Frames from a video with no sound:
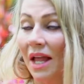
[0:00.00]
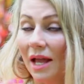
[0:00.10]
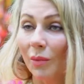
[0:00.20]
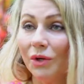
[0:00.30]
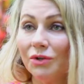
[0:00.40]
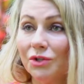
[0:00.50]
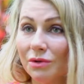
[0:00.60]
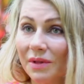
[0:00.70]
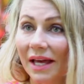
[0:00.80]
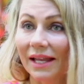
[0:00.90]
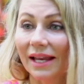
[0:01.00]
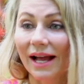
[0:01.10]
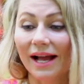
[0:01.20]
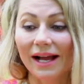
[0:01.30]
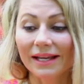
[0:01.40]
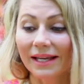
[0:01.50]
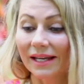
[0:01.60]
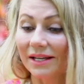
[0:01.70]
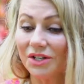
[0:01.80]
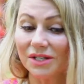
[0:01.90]
And when you do that,
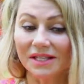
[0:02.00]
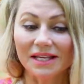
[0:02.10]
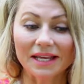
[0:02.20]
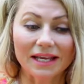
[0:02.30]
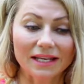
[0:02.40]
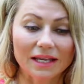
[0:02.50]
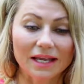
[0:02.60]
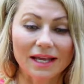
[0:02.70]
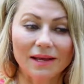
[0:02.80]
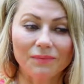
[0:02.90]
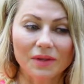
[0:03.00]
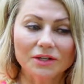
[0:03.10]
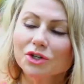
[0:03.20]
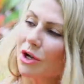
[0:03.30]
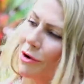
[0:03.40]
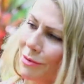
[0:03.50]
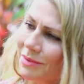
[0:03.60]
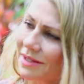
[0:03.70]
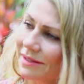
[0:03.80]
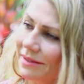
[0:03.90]
again, I just think it
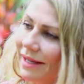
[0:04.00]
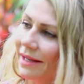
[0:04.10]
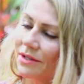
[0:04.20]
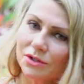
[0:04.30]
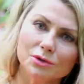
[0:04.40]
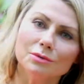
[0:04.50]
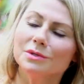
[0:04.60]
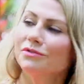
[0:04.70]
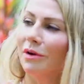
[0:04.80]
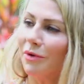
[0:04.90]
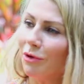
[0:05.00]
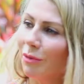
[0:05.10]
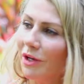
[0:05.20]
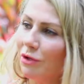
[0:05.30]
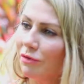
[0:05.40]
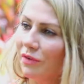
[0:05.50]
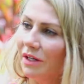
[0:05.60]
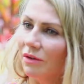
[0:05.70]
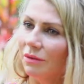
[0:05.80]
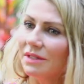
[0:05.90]
shows. It exudes from you when you
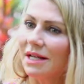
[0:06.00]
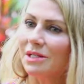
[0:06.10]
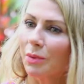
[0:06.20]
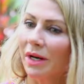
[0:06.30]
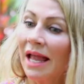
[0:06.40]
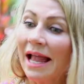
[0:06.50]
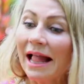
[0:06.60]
feel desperate.